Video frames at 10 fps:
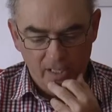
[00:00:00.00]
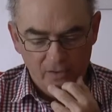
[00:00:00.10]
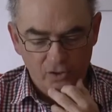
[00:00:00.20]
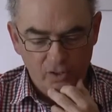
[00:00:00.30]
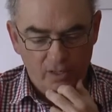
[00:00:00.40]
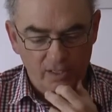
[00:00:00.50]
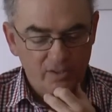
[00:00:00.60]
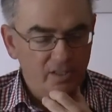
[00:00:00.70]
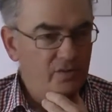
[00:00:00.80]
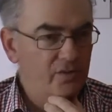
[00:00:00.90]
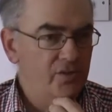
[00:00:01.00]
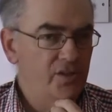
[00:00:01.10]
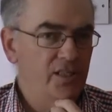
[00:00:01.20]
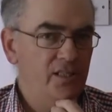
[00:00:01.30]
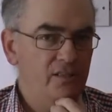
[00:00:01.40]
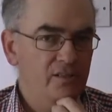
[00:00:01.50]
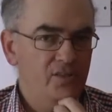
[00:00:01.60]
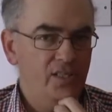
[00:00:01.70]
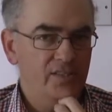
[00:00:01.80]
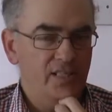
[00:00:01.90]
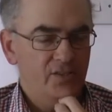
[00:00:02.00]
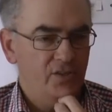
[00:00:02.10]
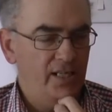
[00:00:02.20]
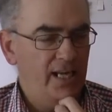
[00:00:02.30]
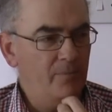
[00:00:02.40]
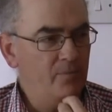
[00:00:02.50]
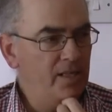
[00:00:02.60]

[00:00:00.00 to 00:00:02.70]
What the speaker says: Do you know, Isaiah 13 says that's going to happen